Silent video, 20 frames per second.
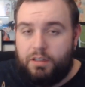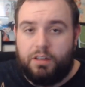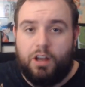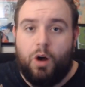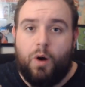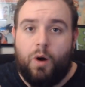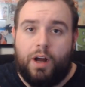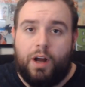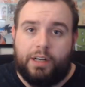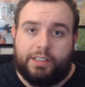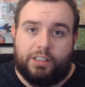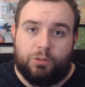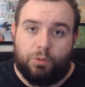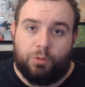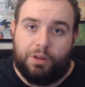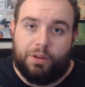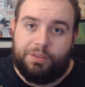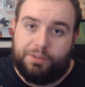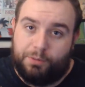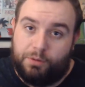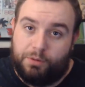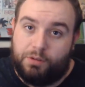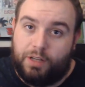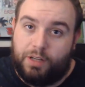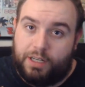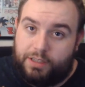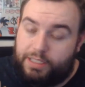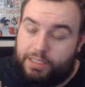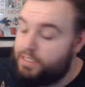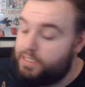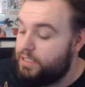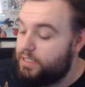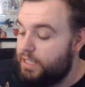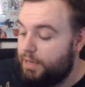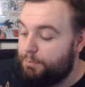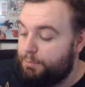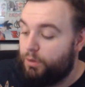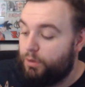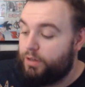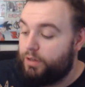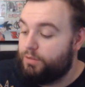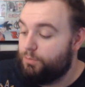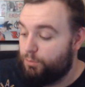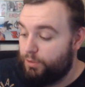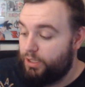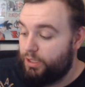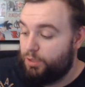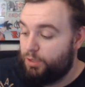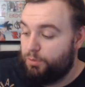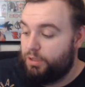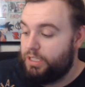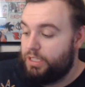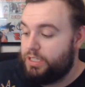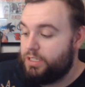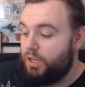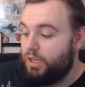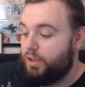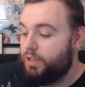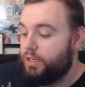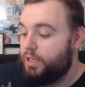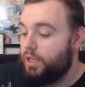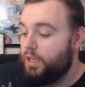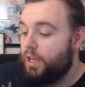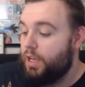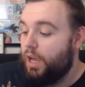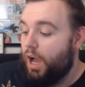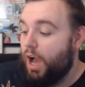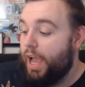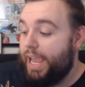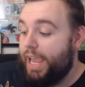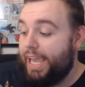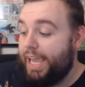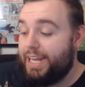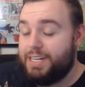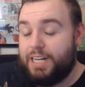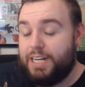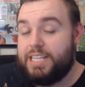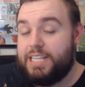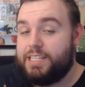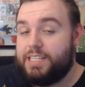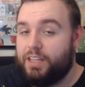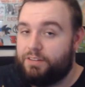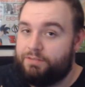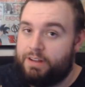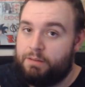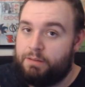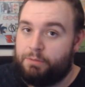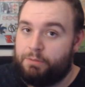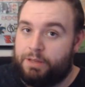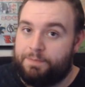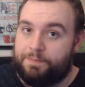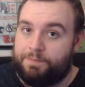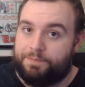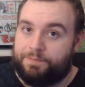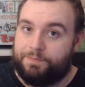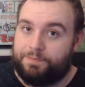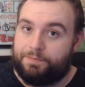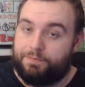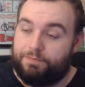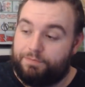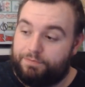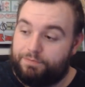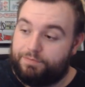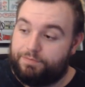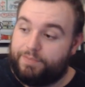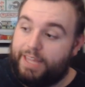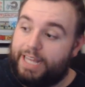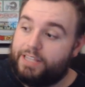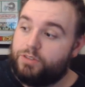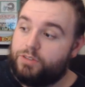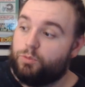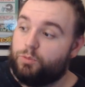Gohan can run through a lot of things at that point. Really, really solid. Uh, Anti Son Family that's